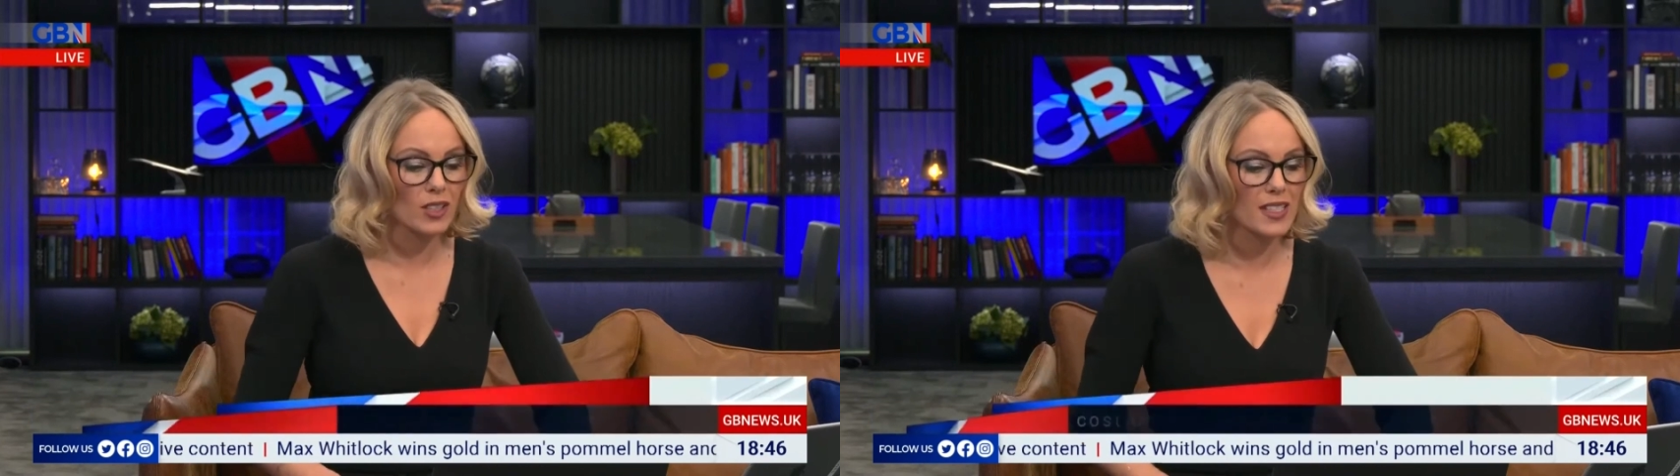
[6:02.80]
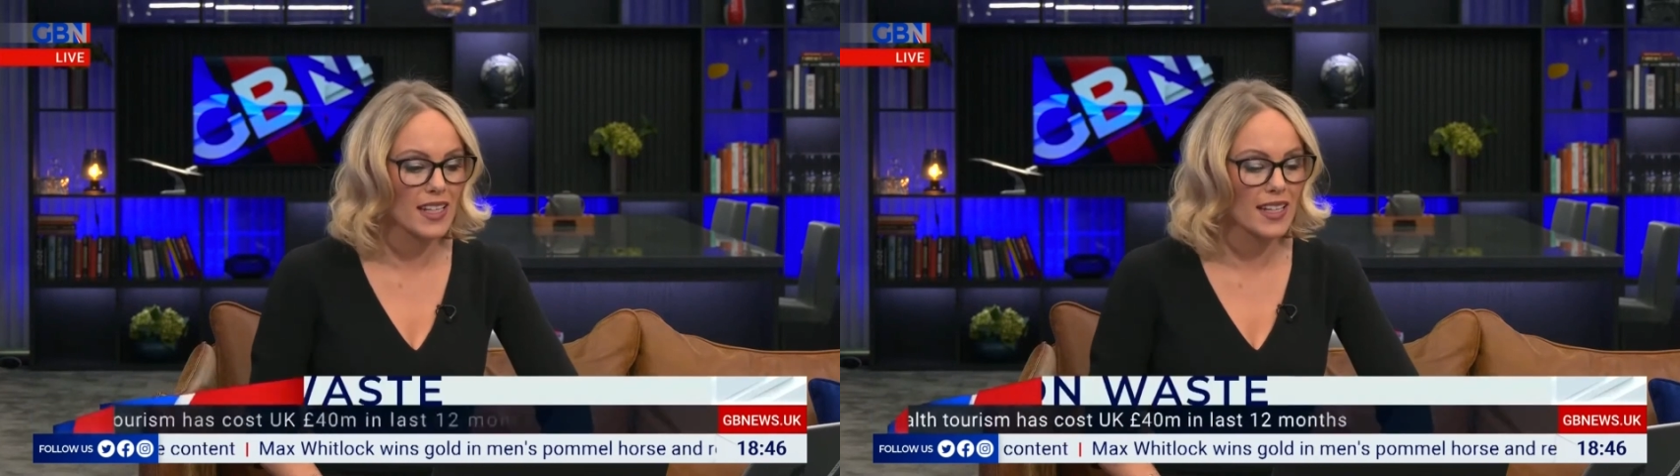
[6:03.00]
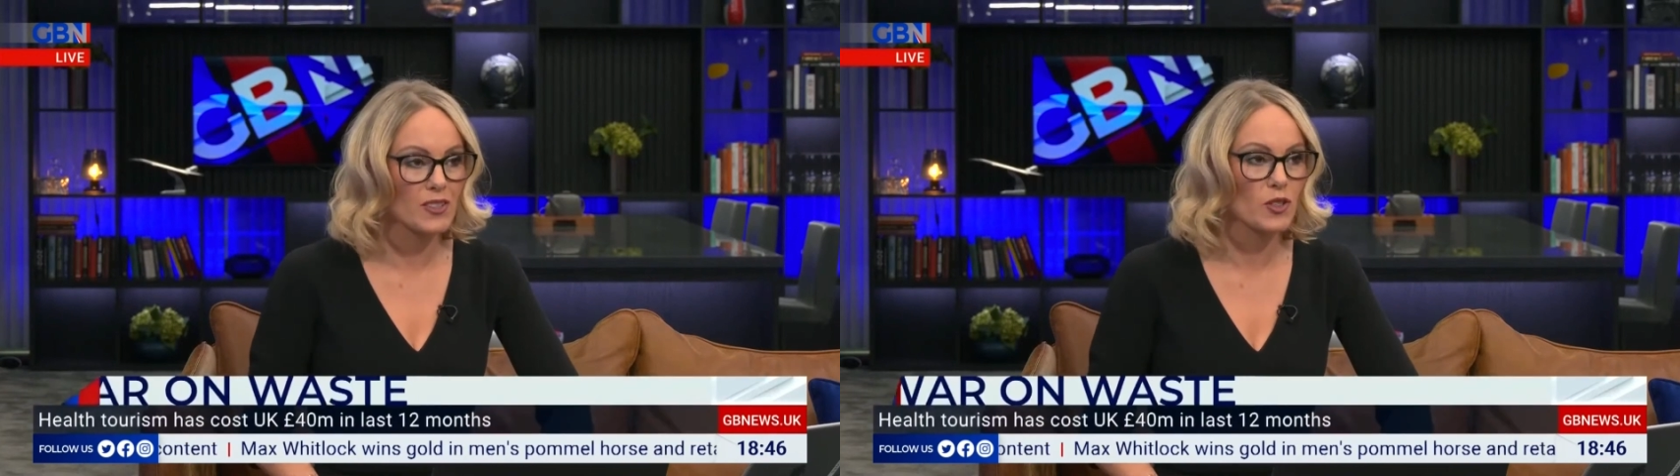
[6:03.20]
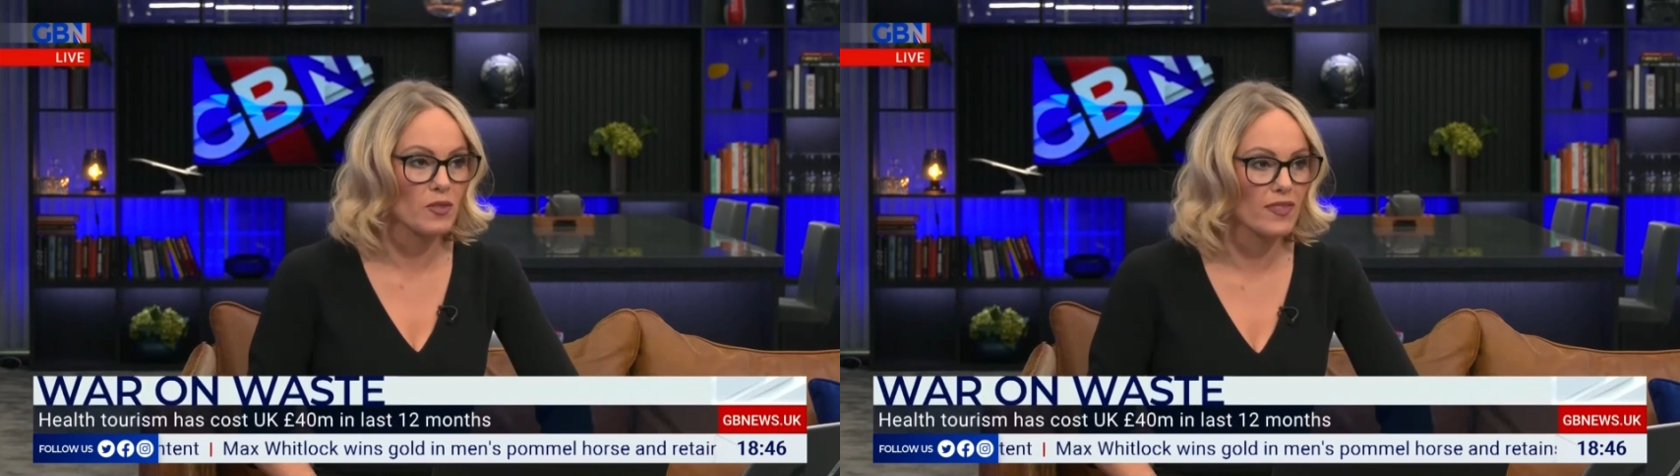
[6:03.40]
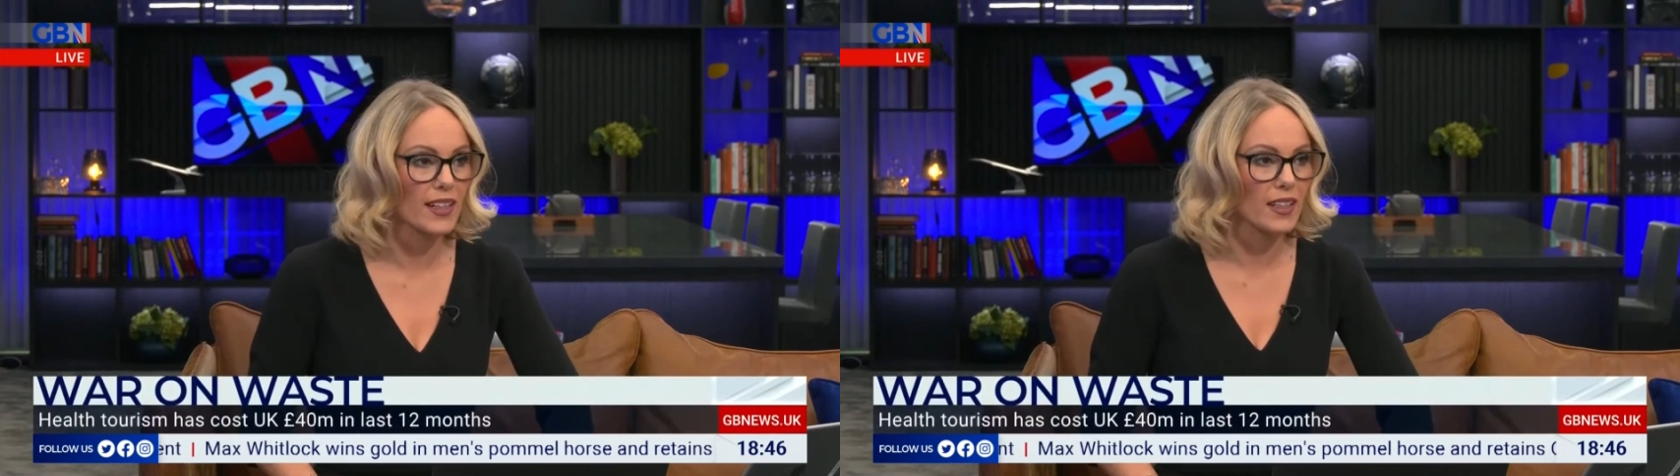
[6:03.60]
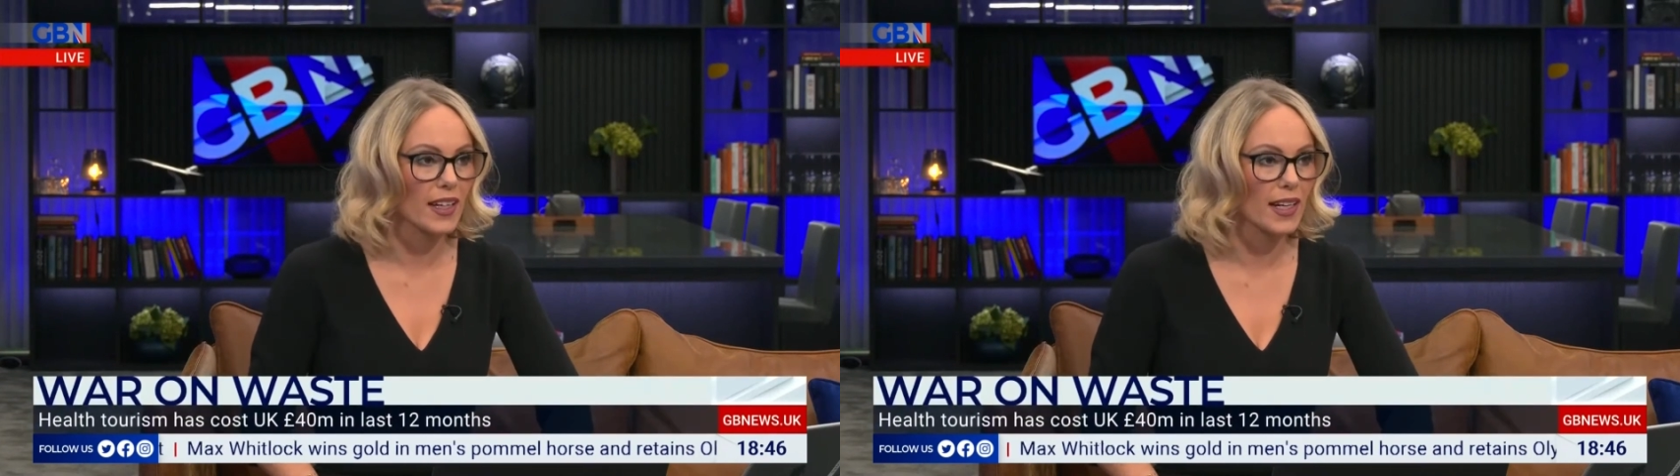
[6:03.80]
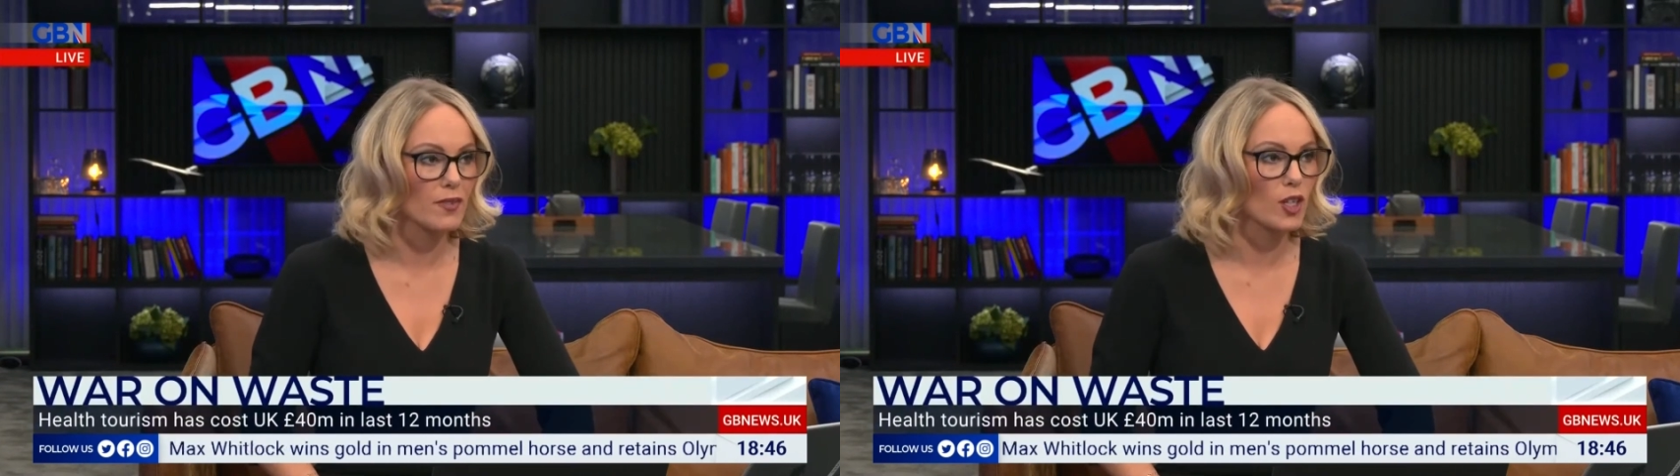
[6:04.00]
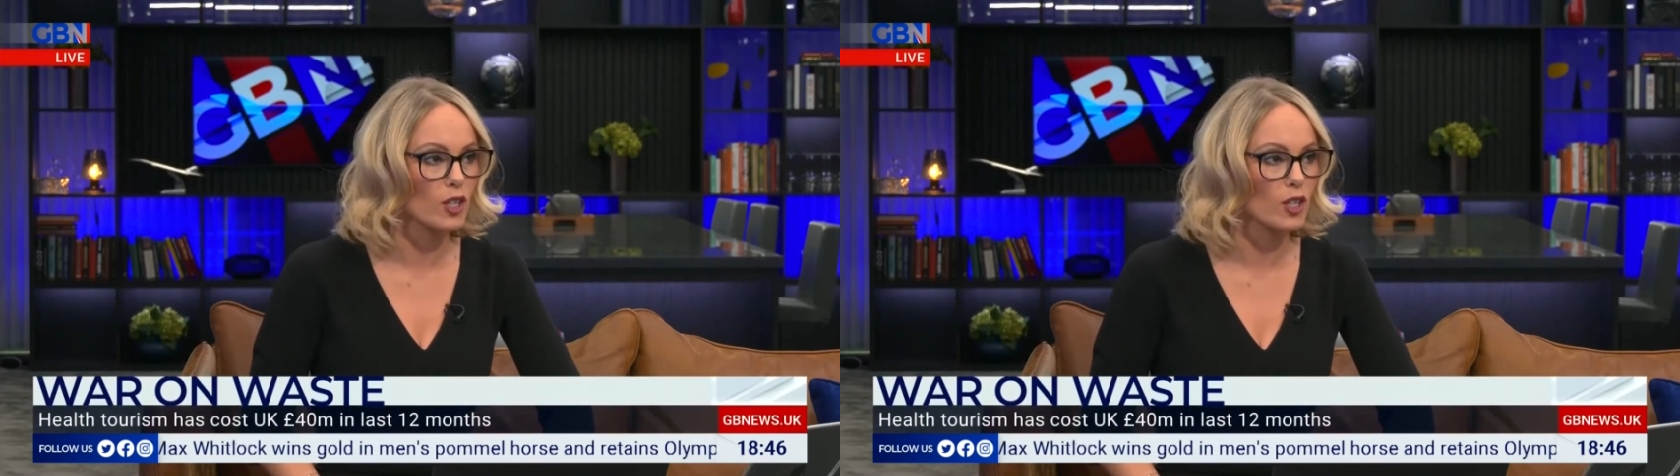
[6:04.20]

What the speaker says: to say, I do feel like I've